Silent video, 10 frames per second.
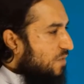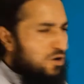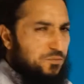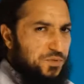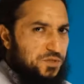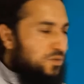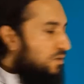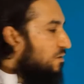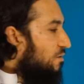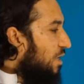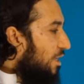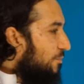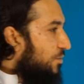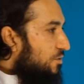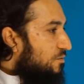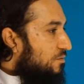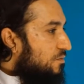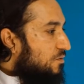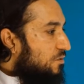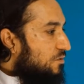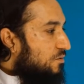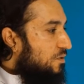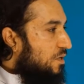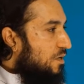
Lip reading: I hope this will help you to